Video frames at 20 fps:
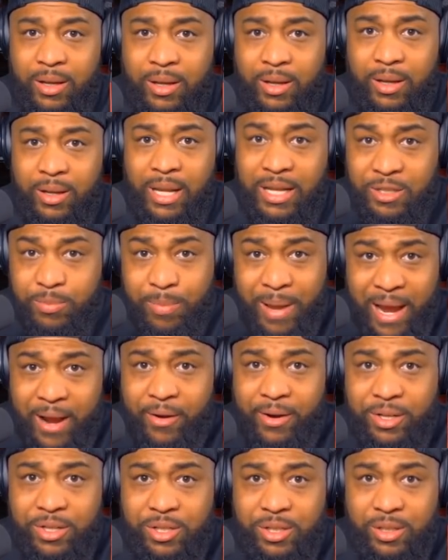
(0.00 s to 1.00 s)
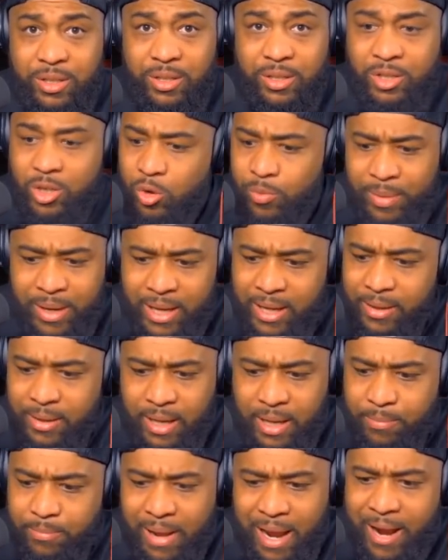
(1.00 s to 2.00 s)
That's marriage. Two men
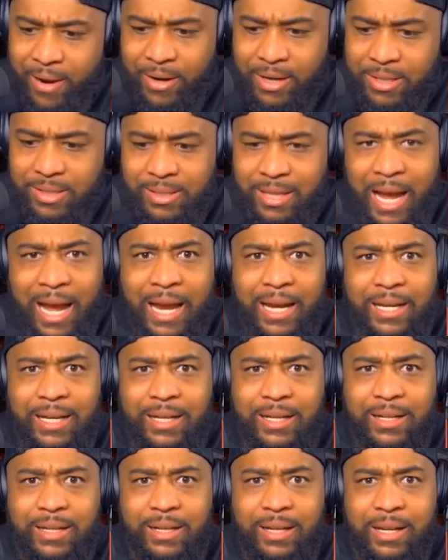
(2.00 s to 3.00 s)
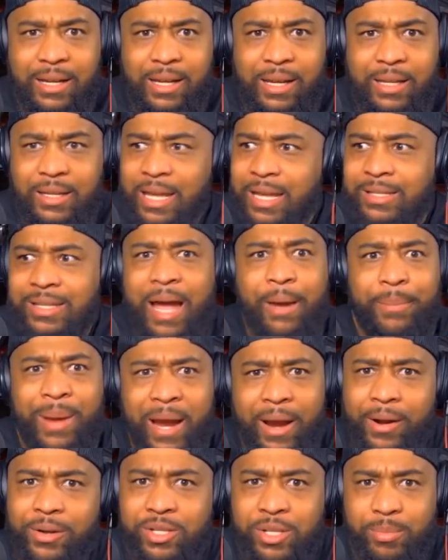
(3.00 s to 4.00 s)
getting married is not
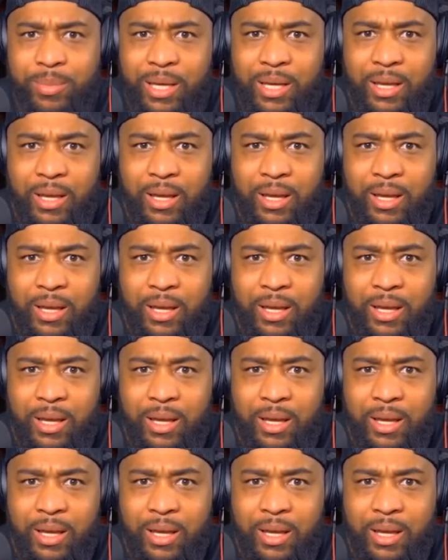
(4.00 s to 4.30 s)
marriage to me.